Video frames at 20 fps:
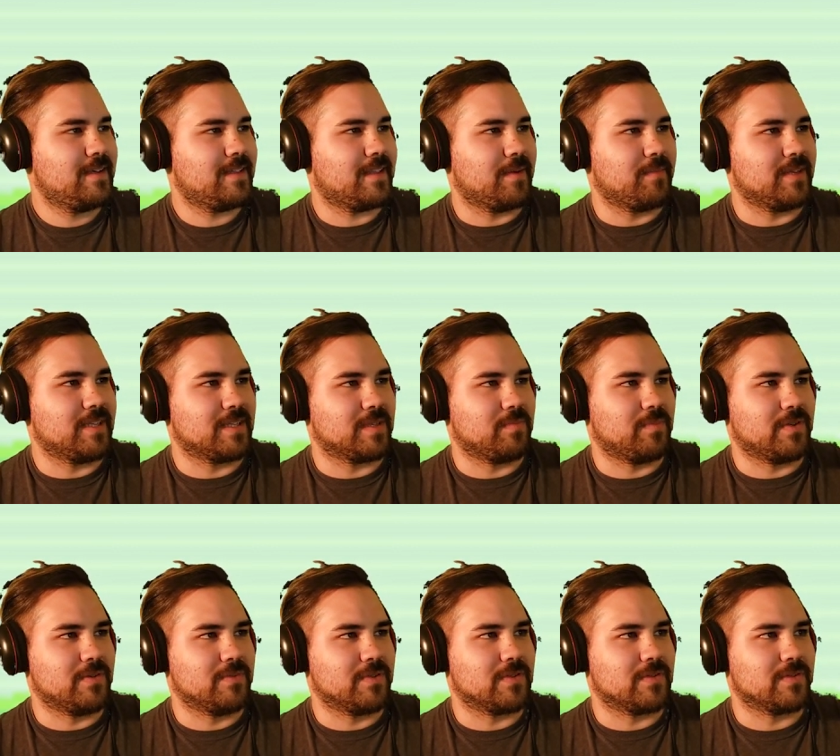That means this
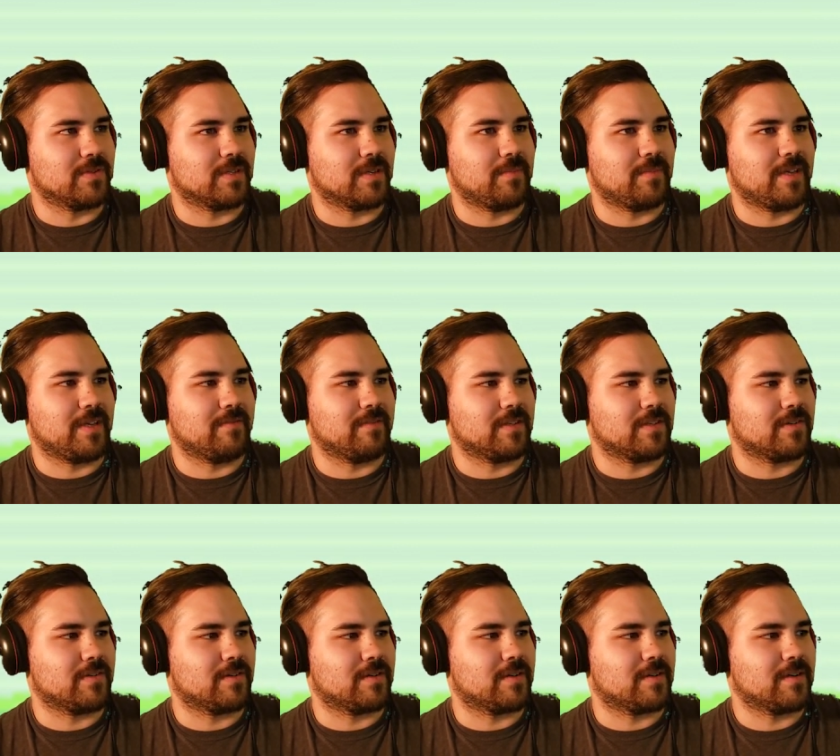Bulbasaur is gonna be even
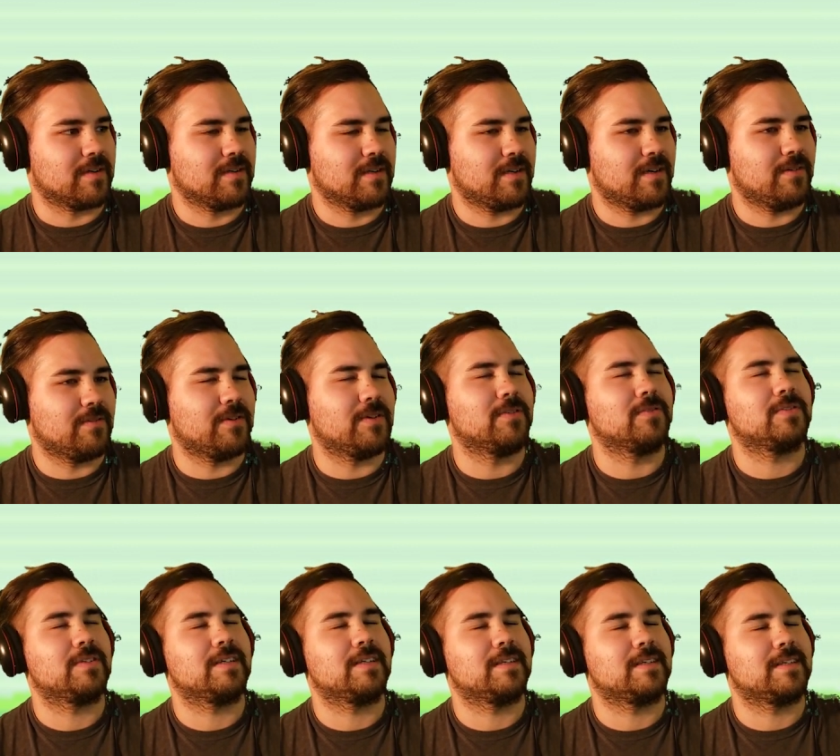stronger. Oh no,
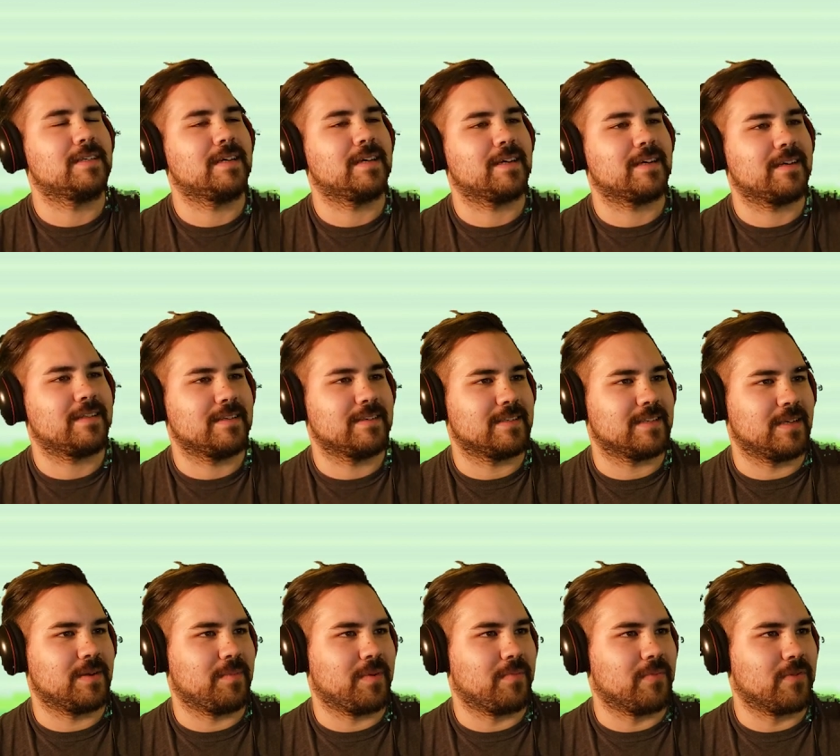sand attack. This is
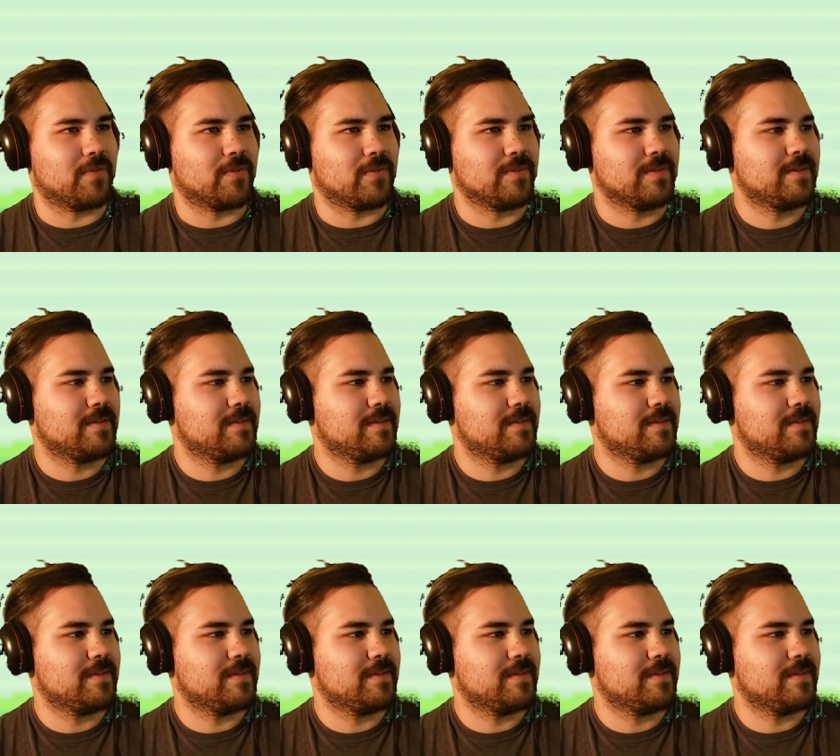gonna be brutal.